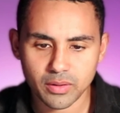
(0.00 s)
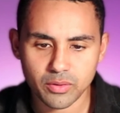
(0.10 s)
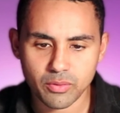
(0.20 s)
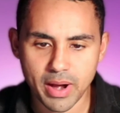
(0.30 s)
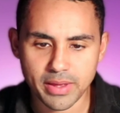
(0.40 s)

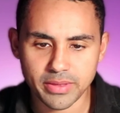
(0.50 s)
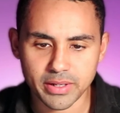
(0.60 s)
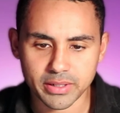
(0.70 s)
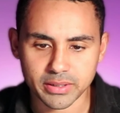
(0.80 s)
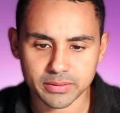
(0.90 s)
right
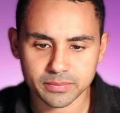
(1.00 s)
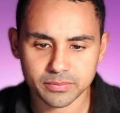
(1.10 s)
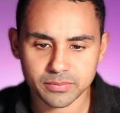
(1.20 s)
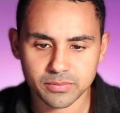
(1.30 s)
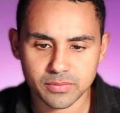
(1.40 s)
there.
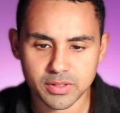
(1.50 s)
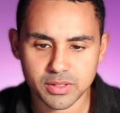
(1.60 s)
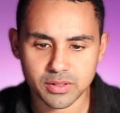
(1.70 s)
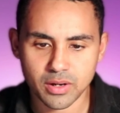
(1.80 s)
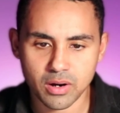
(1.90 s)

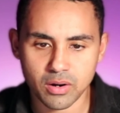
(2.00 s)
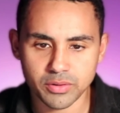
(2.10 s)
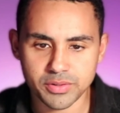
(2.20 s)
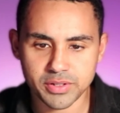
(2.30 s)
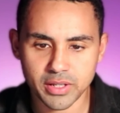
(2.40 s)
So you
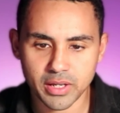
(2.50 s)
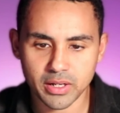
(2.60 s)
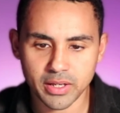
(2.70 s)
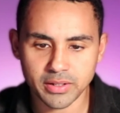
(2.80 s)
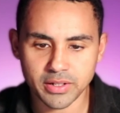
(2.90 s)
see
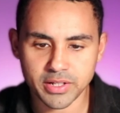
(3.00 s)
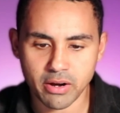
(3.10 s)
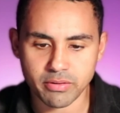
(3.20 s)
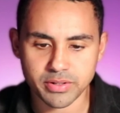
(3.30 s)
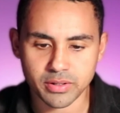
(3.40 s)
LinkedIn
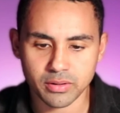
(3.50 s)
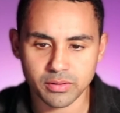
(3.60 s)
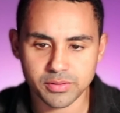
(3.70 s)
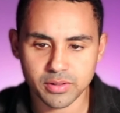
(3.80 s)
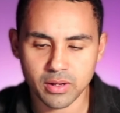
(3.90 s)

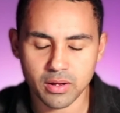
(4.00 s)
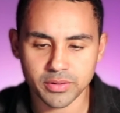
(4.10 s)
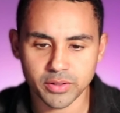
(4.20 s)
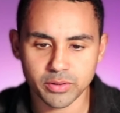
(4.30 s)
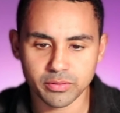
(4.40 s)
carousels, they
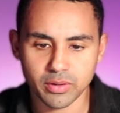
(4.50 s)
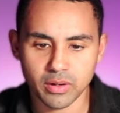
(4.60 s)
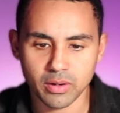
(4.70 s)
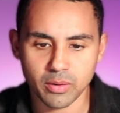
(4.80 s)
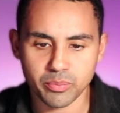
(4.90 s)
give
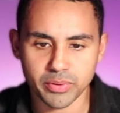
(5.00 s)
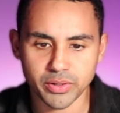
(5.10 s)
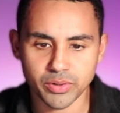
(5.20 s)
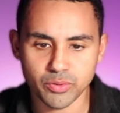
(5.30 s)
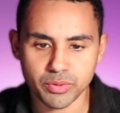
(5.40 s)
a pretty
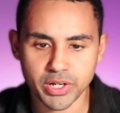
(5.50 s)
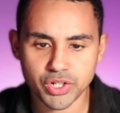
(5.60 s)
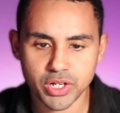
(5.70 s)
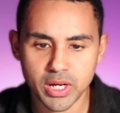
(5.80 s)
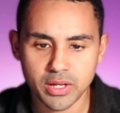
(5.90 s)
good
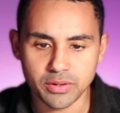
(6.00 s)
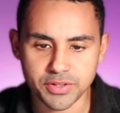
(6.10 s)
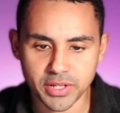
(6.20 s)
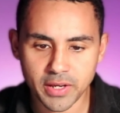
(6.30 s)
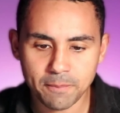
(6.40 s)
reach. You
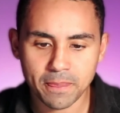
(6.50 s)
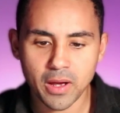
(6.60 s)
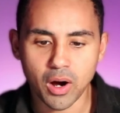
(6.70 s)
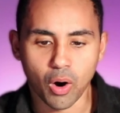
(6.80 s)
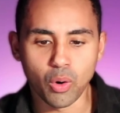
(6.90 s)
see,
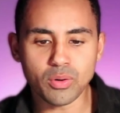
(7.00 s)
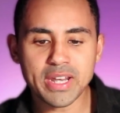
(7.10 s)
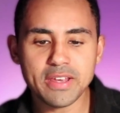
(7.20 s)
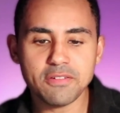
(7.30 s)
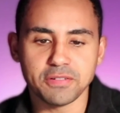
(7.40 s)

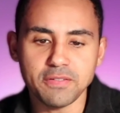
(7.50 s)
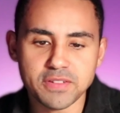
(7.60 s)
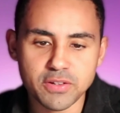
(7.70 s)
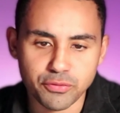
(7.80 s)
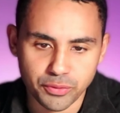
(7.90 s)
only
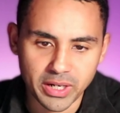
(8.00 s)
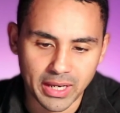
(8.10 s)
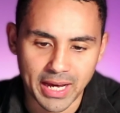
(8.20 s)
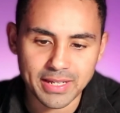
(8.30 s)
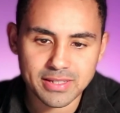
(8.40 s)
53
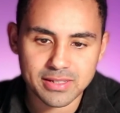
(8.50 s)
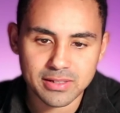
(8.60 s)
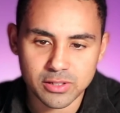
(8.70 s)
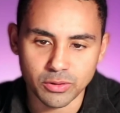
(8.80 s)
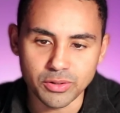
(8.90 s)
likes.
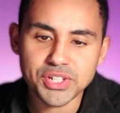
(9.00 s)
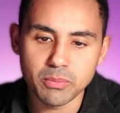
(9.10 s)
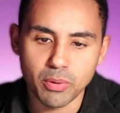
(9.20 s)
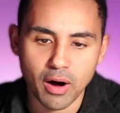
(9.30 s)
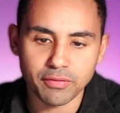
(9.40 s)
So you see
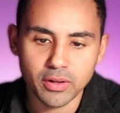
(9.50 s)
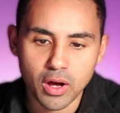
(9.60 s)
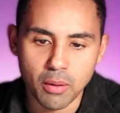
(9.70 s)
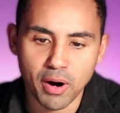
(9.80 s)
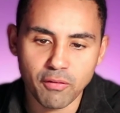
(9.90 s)
above
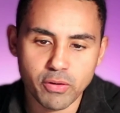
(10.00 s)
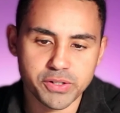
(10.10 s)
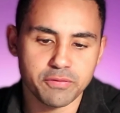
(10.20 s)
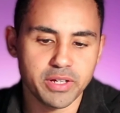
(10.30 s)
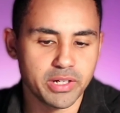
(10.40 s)
was
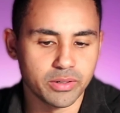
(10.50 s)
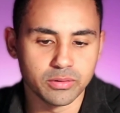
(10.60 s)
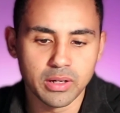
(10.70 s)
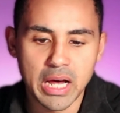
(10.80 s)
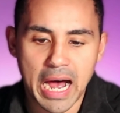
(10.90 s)
a
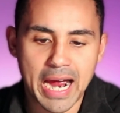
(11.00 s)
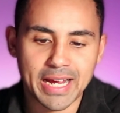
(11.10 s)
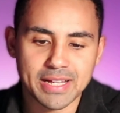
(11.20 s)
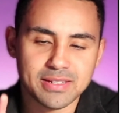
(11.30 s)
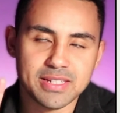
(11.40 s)
video. I
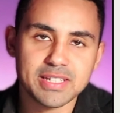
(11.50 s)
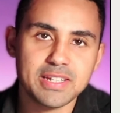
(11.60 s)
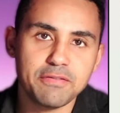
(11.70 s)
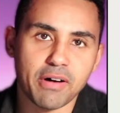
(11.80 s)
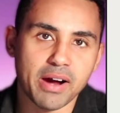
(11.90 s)
got
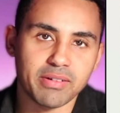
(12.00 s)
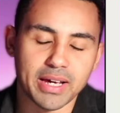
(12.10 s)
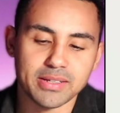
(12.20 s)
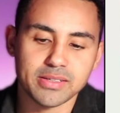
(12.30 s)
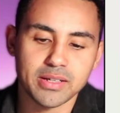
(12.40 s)
65
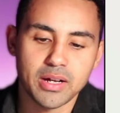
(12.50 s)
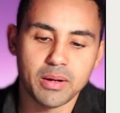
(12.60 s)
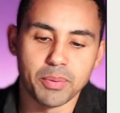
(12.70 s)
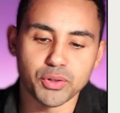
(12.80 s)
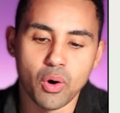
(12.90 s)
likes,
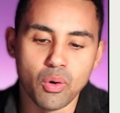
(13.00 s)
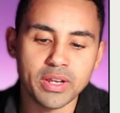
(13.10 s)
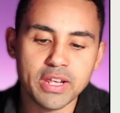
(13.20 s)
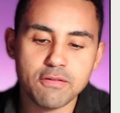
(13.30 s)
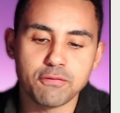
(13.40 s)
but
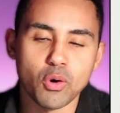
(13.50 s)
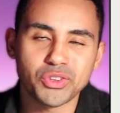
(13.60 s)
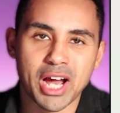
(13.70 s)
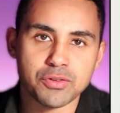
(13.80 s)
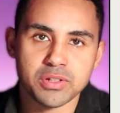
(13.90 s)
only
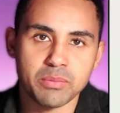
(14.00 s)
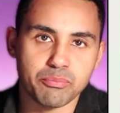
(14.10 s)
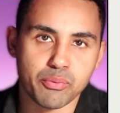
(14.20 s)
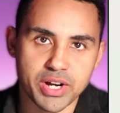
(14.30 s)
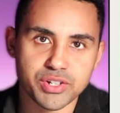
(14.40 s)
4,000
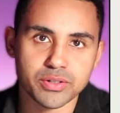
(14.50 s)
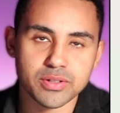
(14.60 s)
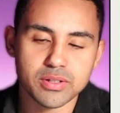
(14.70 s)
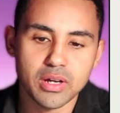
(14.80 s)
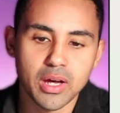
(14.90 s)

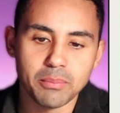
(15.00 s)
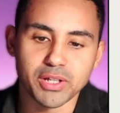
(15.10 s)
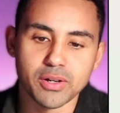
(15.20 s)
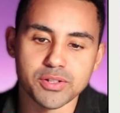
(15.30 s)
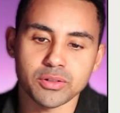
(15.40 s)
impressions.
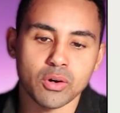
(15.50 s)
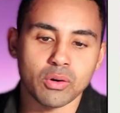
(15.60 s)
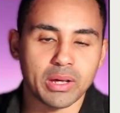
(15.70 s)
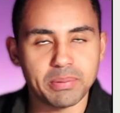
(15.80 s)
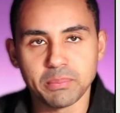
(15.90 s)
Because,
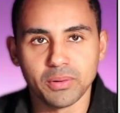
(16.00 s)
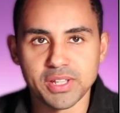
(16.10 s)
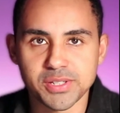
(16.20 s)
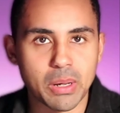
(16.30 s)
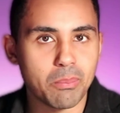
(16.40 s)
like people, they
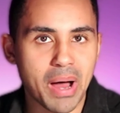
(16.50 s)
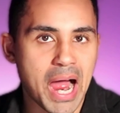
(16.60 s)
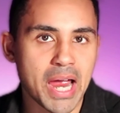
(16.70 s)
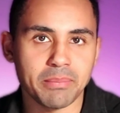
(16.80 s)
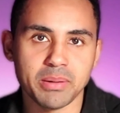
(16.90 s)
stop
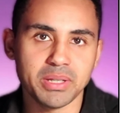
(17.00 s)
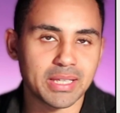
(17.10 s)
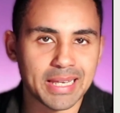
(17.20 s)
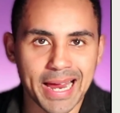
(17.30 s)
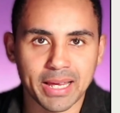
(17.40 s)
by, maybe they
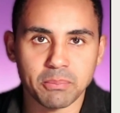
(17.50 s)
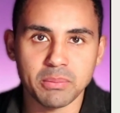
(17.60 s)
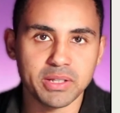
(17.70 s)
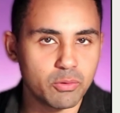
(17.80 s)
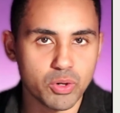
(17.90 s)
like,
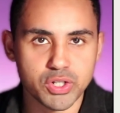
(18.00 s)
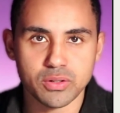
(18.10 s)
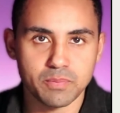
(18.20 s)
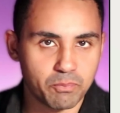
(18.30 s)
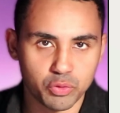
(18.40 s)
maybe they watch
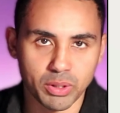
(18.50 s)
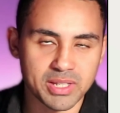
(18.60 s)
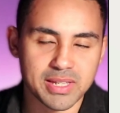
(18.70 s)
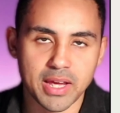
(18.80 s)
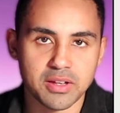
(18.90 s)
20
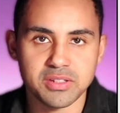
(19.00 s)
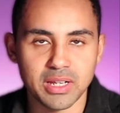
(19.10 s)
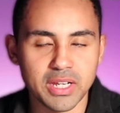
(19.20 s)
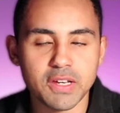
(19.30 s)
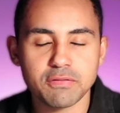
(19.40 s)
seconds, they
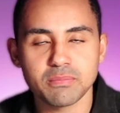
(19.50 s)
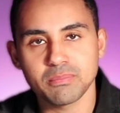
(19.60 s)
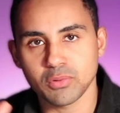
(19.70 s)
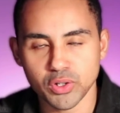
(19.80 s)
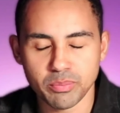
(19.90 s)
leave,
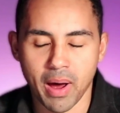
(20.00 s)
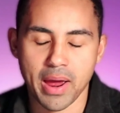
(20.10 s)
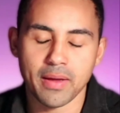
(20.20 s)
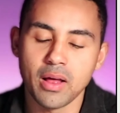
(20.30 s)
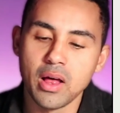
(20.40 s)
goodbye.
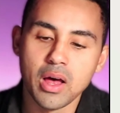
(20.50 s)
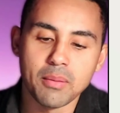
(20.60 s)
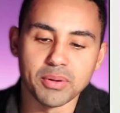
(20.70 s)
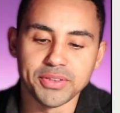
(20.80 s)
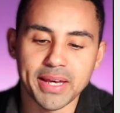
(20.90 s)

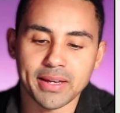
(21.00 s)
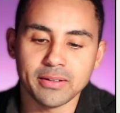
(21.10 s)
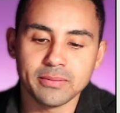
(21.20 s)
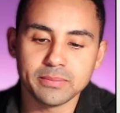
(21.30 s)
But then